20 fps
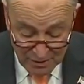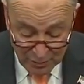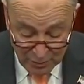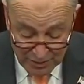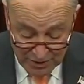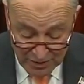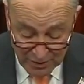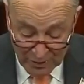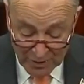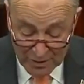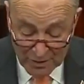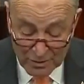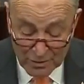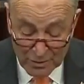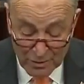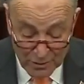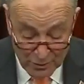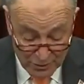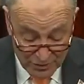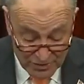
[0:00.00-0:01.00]
We are
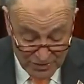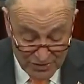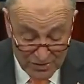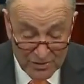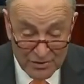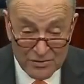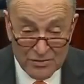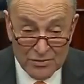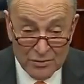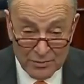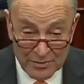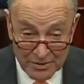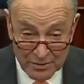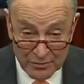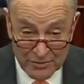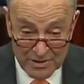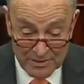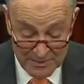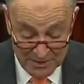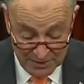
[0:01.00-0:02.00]
close to an
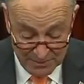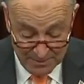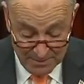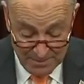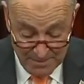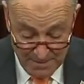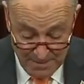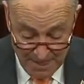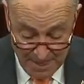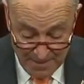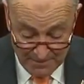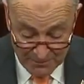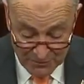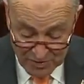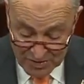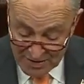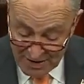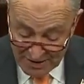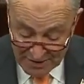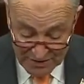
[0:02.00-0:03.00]
agreement.
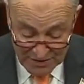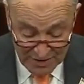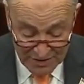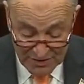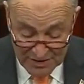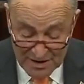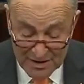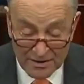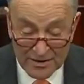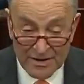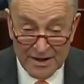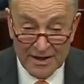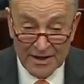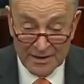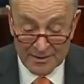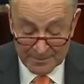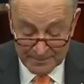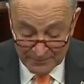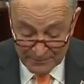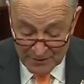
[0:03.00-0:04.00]
It's not a done deal
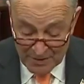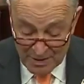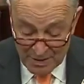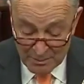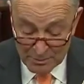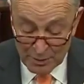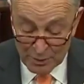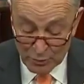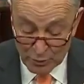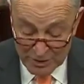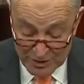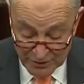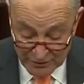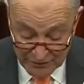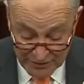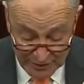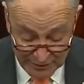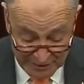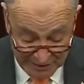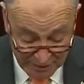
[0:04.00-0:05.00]
yet, but we
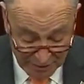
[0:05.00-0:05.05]
are very